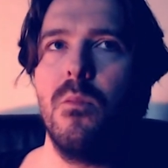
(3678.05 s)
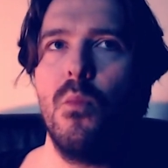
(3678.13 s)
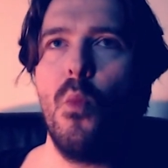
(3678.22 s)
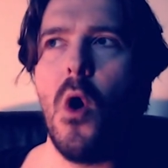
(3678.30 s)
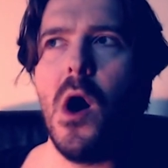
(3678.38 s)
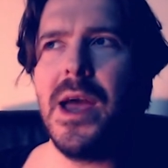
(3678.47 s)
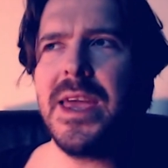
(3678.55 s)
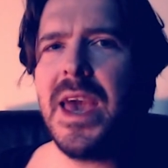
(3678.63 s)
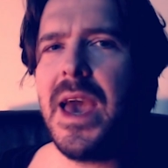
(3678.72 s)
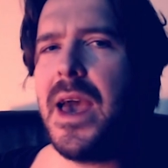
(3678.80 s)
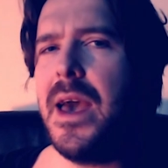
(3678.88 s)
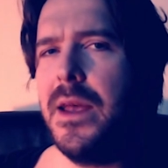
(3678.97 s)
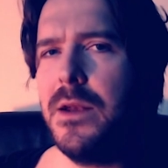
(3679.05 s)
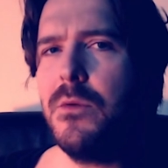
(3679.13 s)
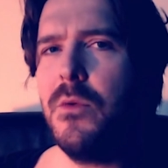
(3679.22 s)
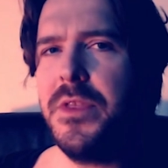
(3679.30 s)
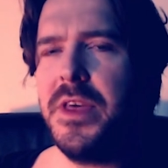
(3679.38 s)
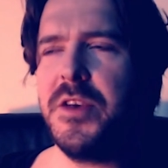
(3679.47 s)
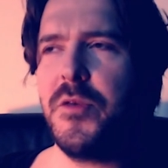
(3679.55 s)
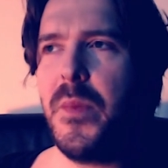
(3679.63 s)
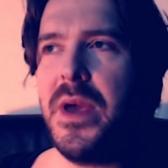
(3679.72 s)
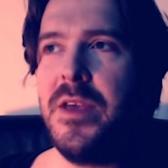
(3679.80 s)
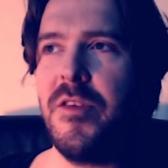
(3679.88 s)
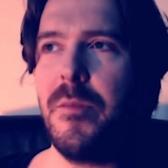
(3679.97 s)
what I can with each
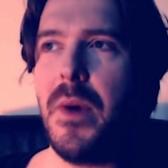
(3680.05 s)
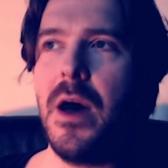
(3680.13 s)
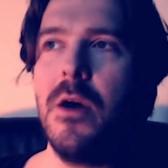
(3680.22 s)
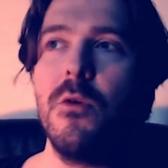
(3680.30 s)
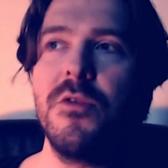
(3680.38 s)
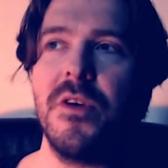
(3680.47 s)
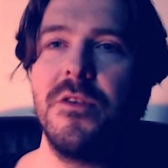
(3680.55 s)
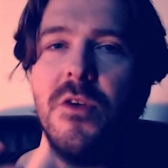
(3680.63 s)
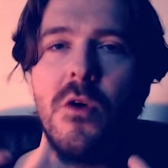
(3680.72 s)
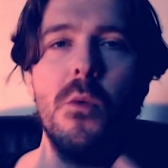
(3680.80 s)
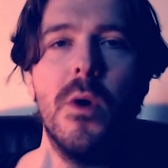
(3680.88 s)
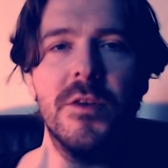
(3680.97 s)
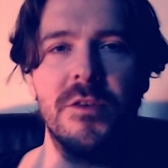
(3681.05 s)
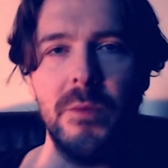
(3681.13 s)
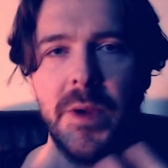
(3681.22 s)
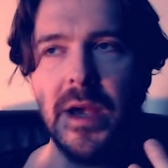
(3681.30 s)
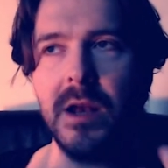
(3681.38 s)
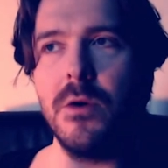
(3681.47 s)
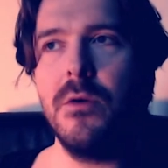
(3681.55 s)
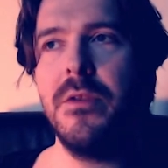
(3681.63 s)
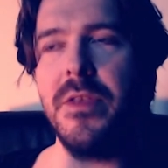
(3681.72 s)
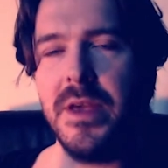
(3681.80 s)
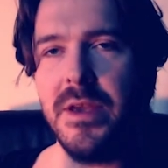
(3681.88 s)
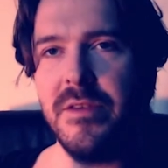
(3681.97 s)
piece, but I also do want to include
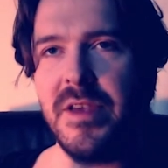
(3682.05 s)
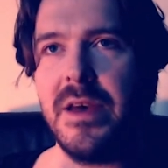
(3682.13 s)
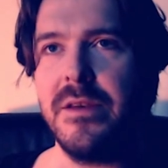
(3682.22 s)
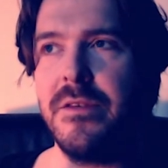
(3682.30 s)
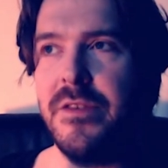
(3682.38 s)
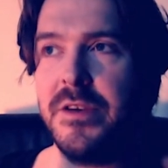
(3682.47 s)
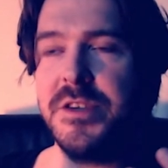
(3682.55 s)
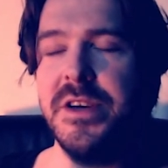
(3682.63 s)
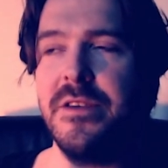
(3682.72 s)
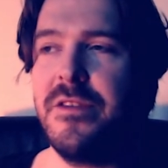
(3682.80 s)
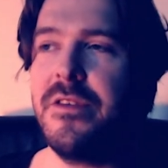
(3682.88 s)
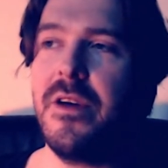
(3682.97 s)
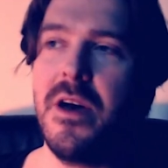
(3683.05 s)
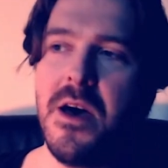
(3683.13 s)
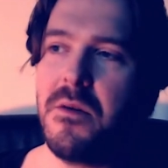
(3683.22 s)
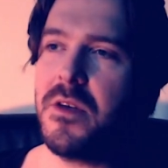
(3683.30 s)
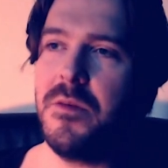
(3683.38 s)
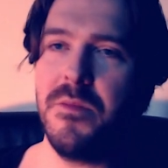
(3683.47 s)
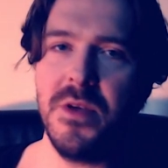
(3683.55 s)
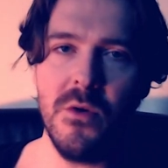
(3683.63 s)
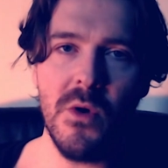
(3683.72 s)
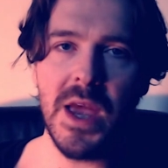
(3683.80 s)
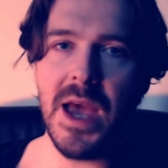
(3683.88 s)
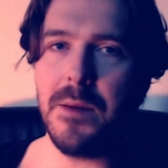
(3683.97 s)
things such as
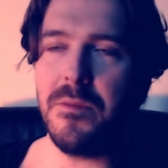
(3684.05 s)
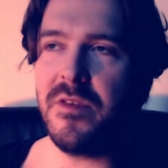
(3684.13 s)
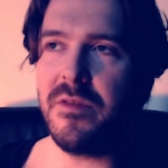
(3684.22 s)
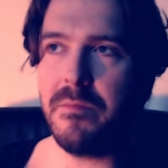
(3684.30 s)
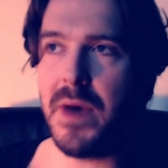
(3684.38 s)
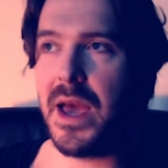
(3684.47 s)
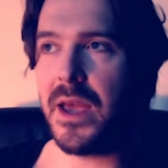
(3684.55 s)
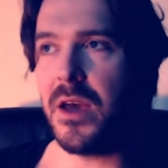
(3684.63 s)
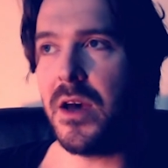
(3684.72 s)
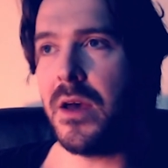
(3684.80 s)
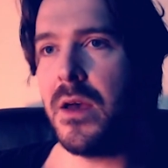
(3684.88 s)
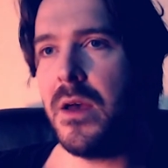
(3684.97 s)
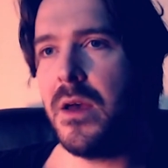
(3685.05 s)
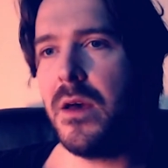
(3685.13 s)
computer games, manga,